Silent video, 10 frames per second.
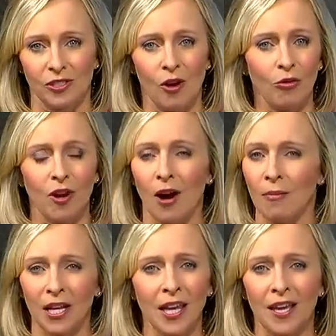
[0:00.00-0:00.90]
know there are
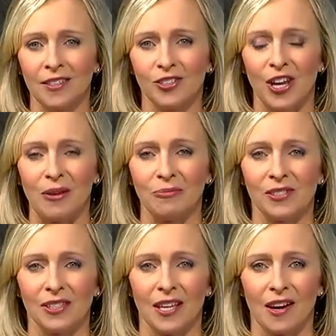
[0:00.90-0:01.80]
many hidden
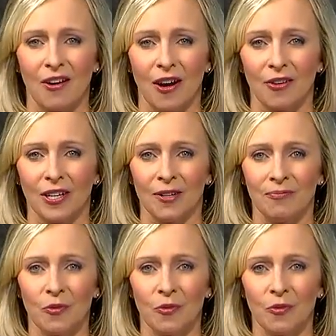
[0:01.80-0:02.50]
gems in our area.